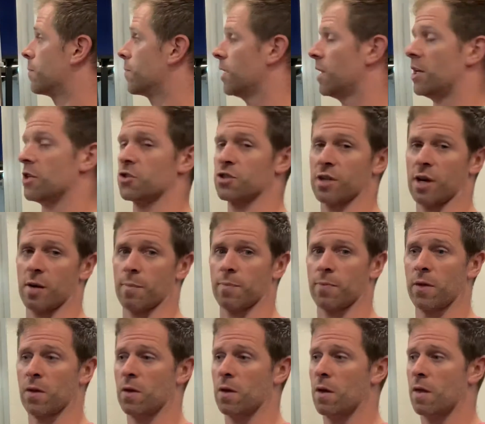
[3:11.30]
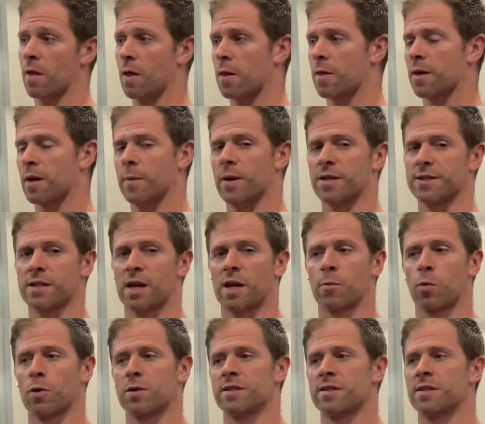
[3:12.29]
each time. The other thing about slide
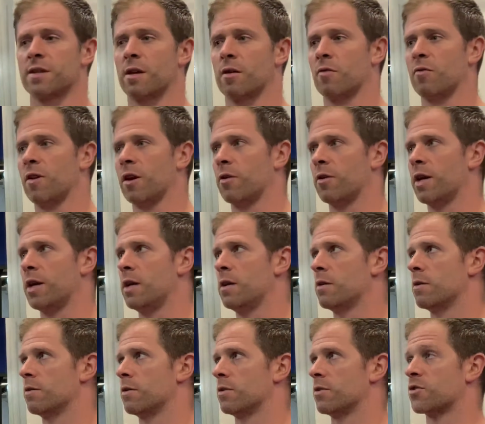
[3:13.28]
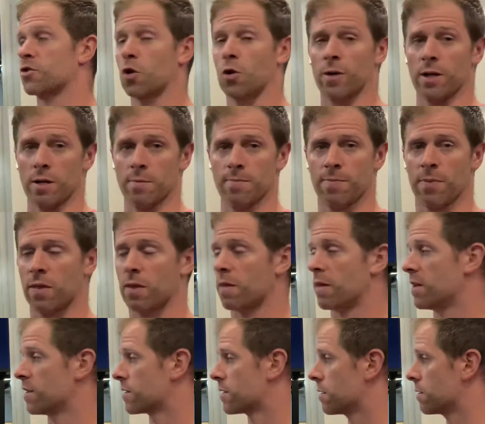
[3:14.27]
boards is they are very sturdy.
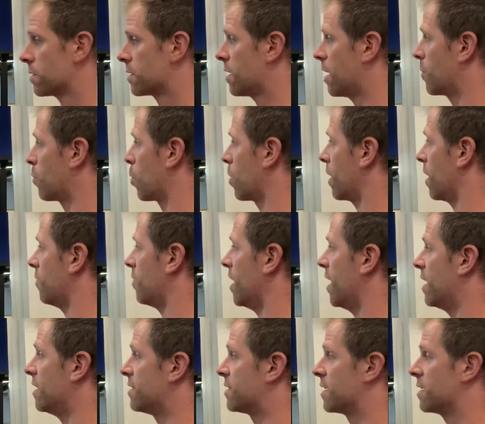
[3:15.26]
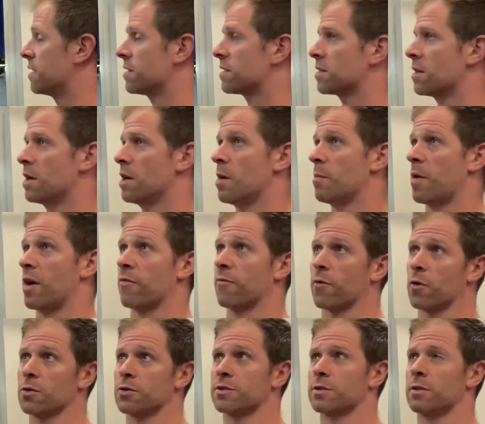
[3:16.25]
This slide board I've had since my
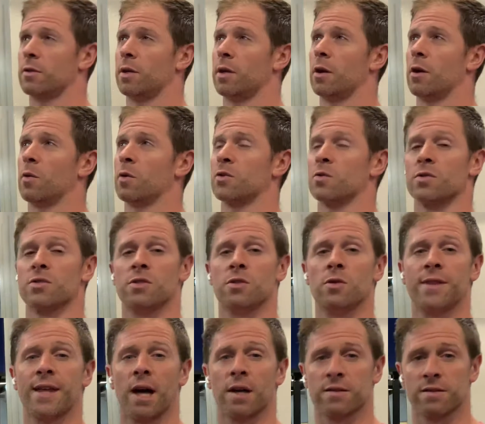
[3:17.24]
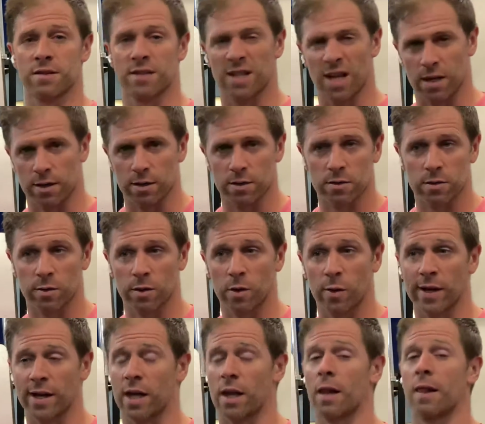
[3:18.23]
first studio, which was 2010. So we're
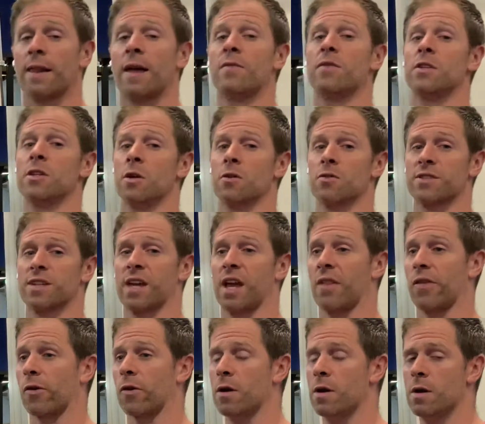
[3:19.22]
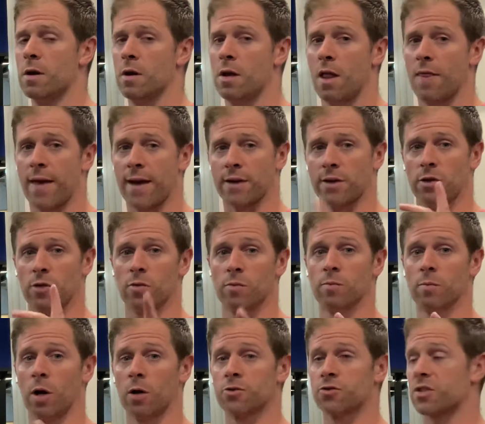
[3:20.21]
going on 11 years together. Thank you,
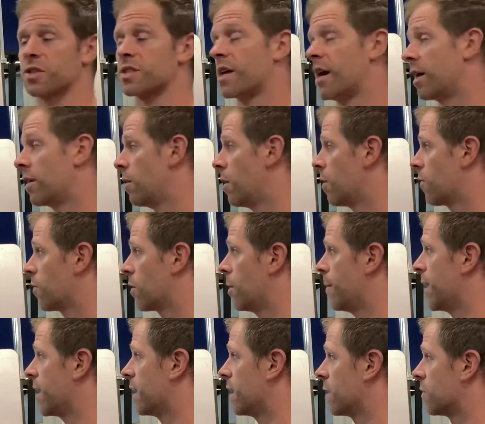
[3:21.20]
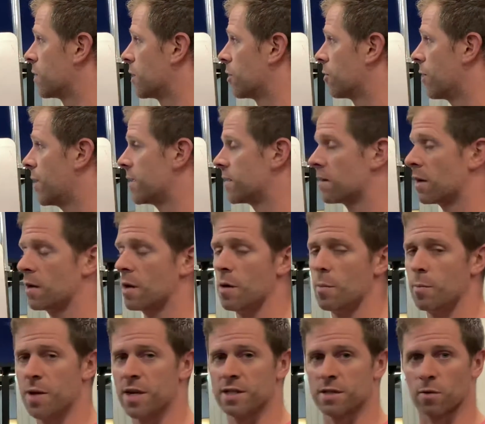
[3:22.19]
UltraSlide, for the making of a great
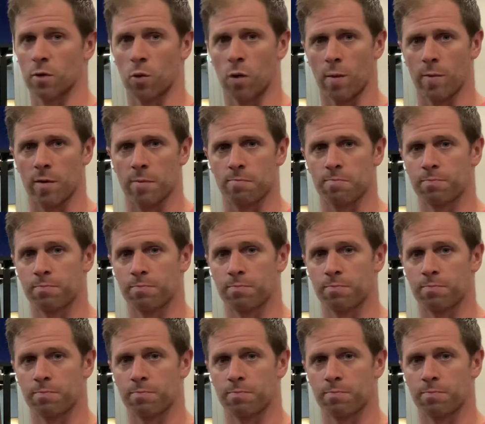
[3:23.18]
piece of equipment.